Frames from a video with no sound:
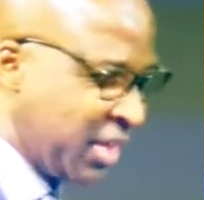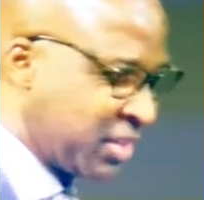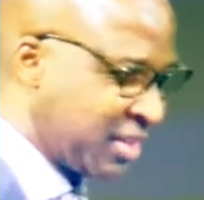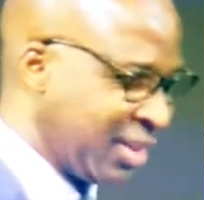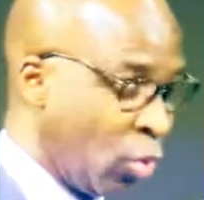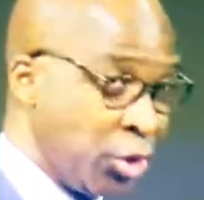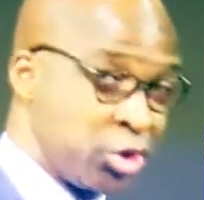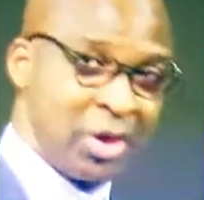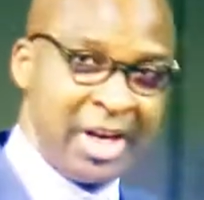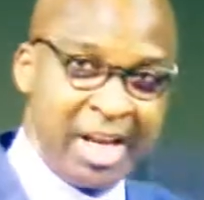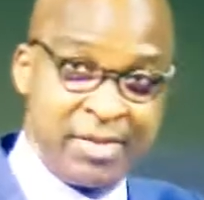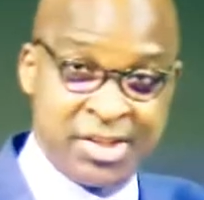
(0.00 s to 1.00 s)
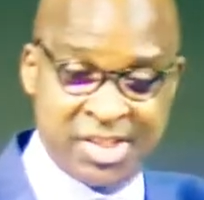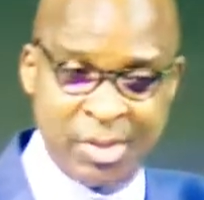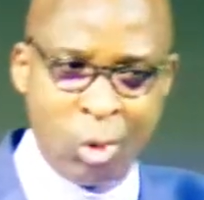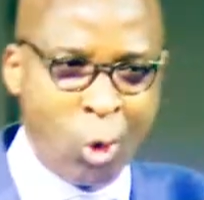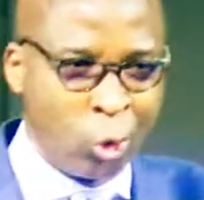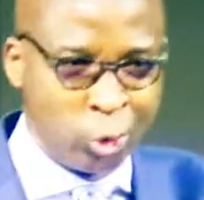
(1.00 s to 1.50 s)
still want to live the same
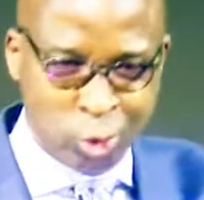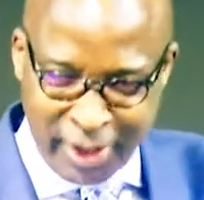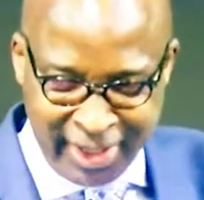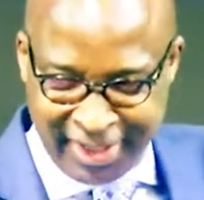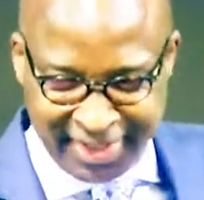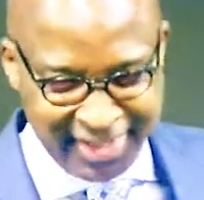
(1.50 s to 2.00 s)
old way.